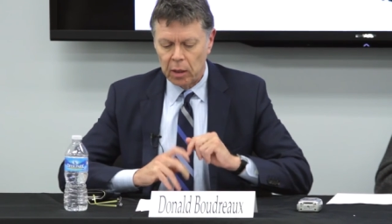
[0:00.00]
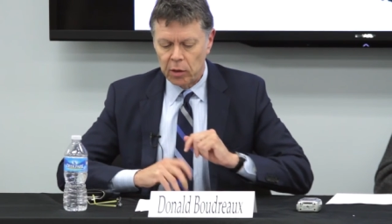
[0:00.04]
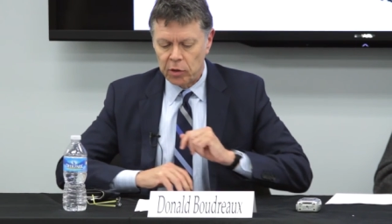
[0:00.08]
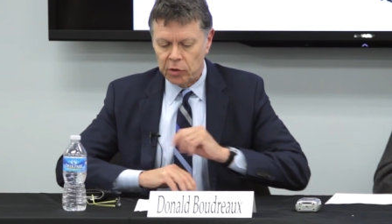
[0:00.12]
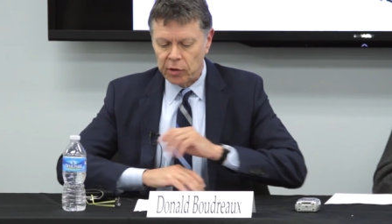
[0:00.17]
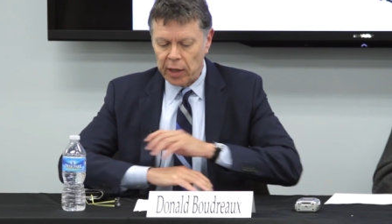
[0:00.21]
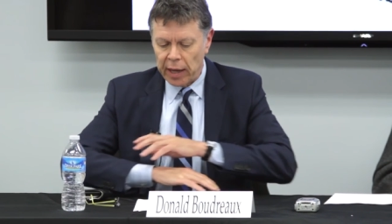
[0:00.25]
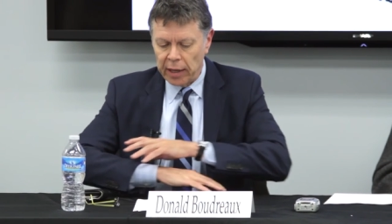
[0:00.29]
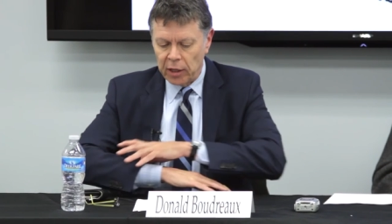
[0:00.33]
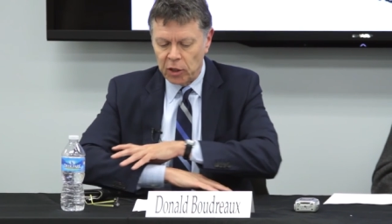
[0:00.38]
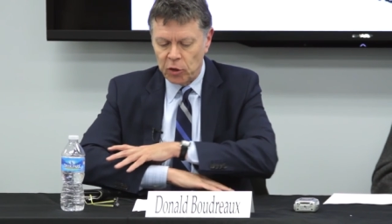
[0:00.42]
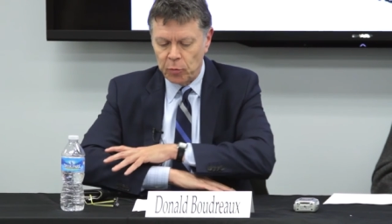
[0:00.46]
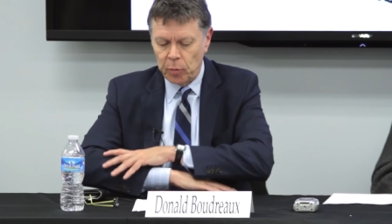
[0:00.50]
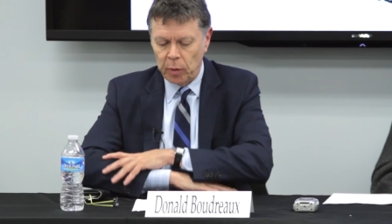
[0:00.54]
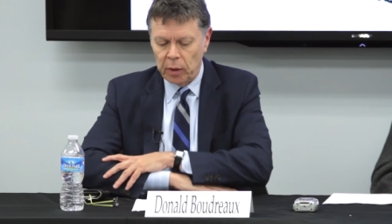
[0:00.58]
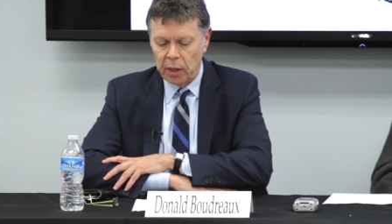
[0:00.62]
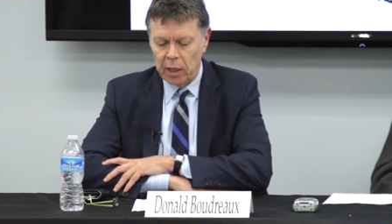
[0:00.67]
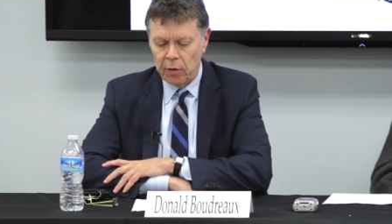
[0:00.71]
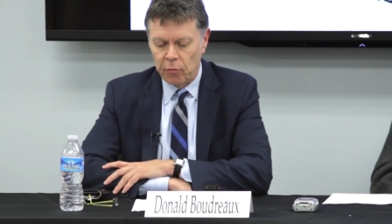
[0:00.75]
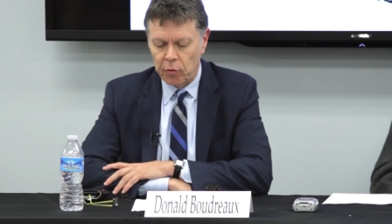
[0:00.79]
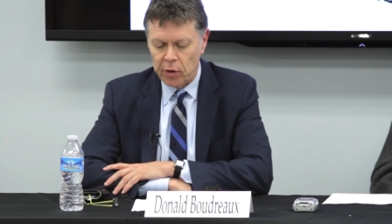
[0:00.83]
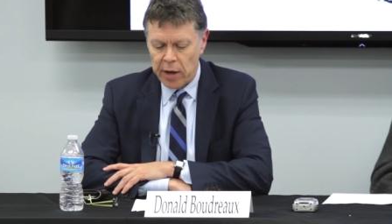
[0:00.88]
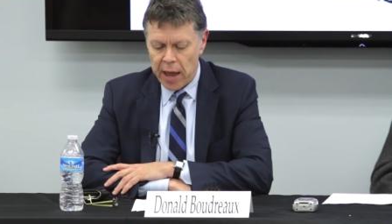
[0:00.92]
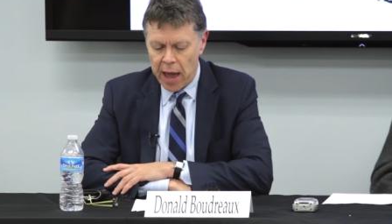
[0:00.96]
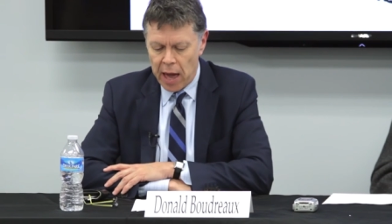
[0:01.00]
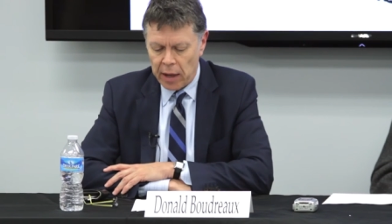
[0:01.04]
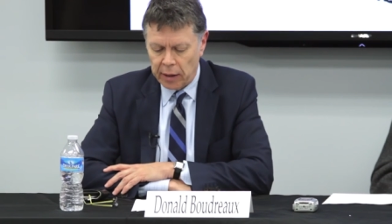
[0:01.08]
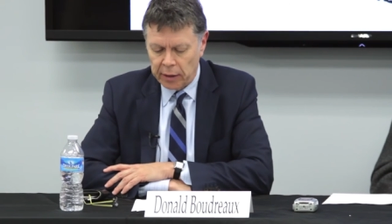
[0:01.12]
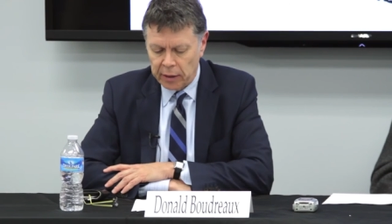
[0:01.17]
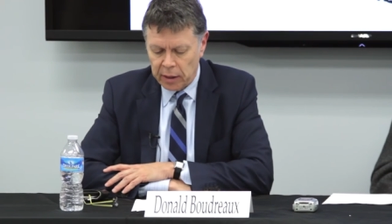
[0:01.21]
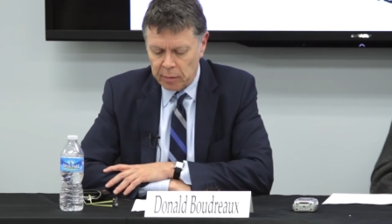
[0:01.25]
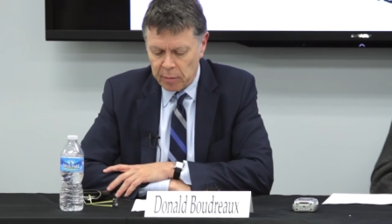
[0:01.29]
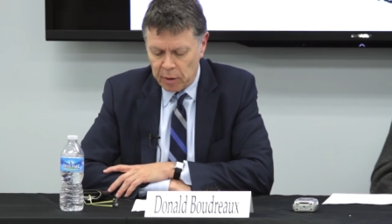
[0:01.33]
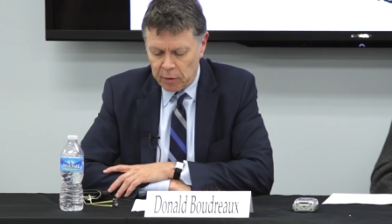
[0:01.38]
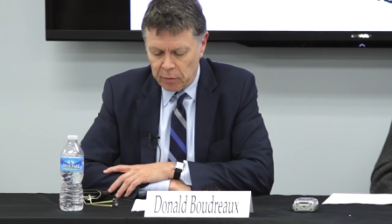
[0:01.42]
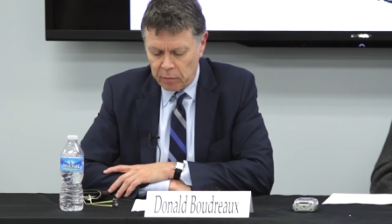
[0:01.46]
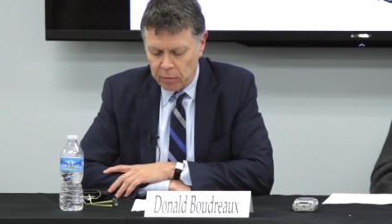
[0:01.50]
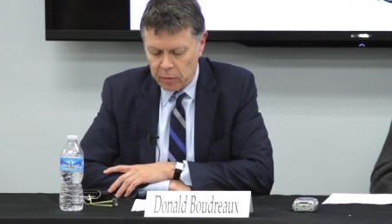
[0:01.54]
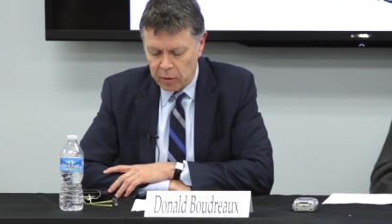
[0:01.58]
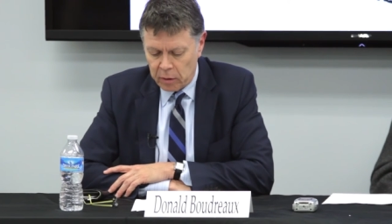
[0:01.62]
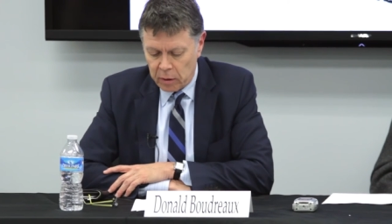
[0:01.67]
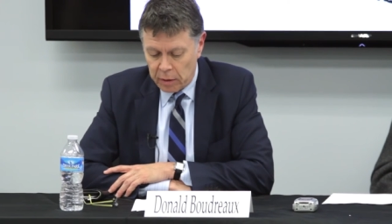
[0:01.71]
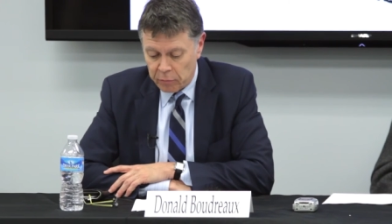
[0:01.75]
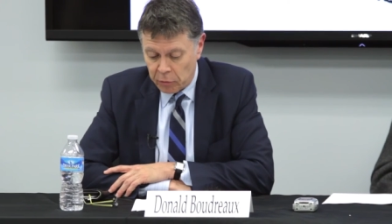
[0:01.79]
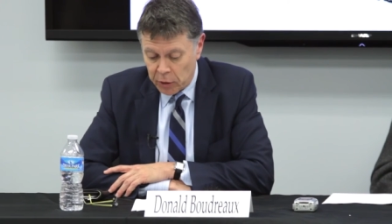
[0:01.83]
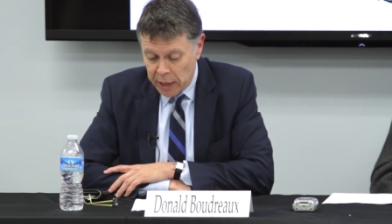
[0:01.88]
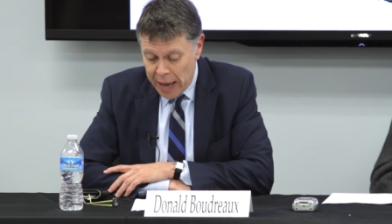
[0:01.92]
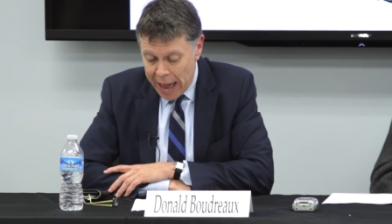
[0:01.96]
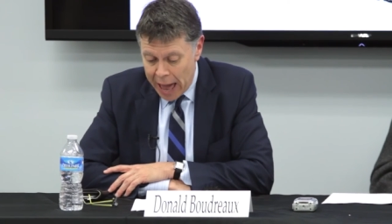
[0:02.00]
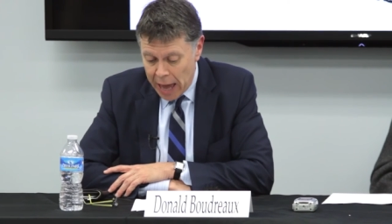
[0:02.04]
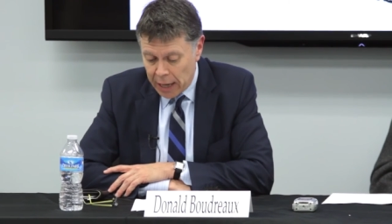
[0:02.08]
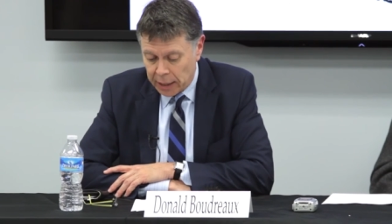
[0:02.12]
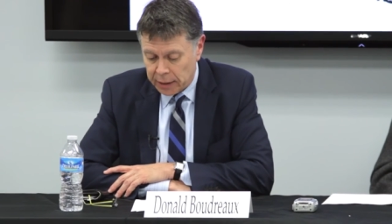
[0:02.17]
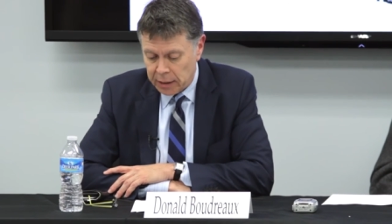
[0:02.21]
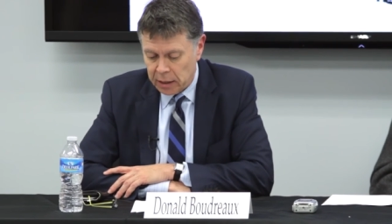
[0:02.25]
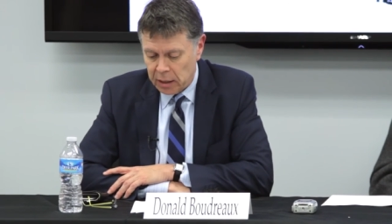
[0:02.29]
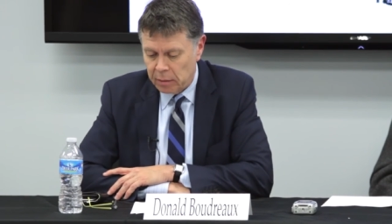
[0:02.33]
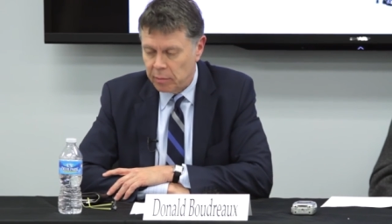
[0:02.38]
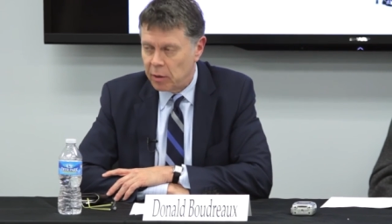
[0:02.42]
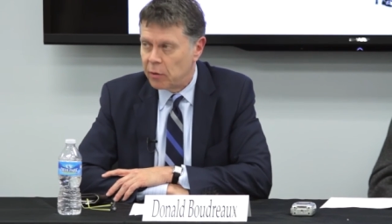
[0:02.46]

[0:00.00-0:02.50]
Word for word: Statists believe reality, be, reality